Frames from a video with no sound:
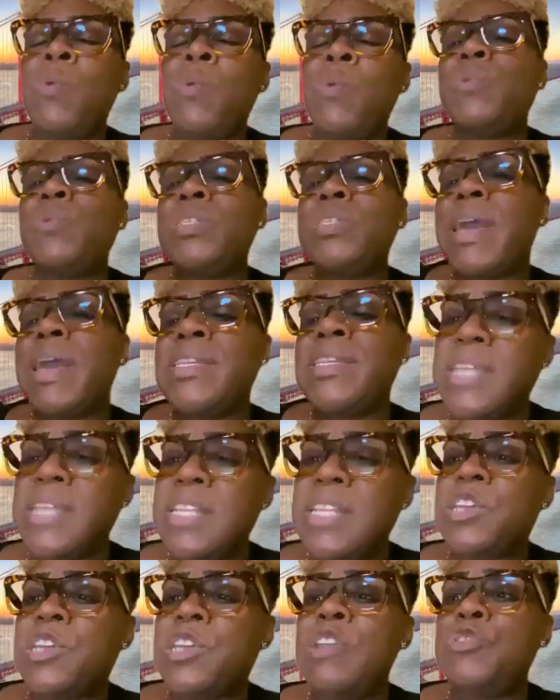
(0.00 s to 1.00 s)
What was my
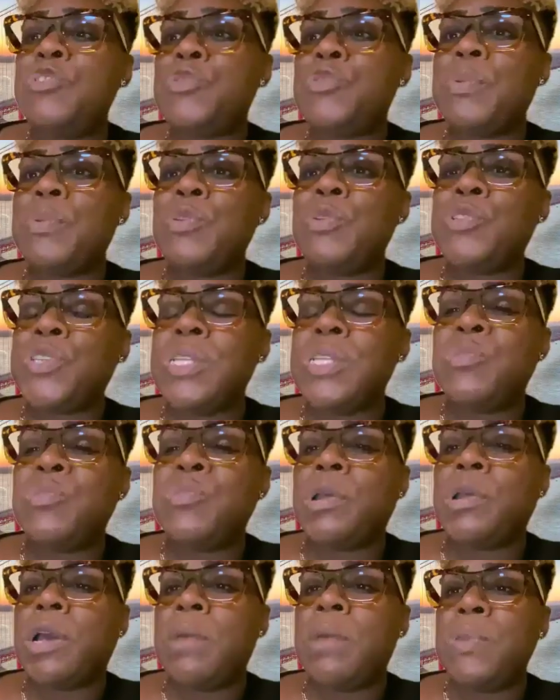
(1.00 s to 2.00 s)
son's contribution
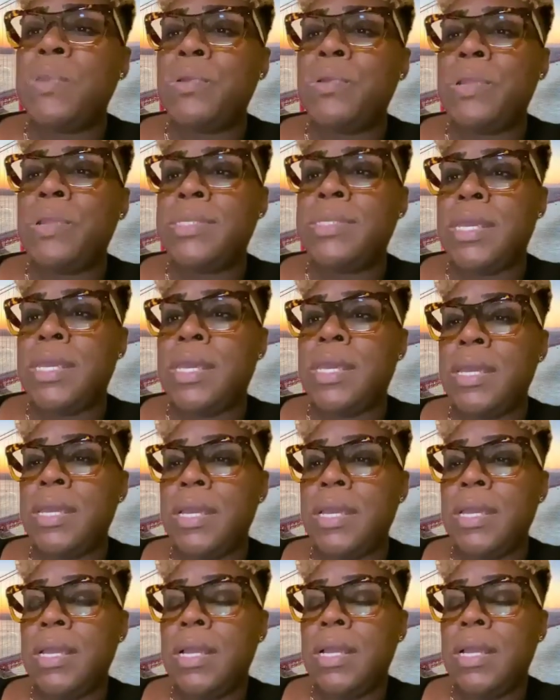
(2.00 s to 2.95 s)
to the community?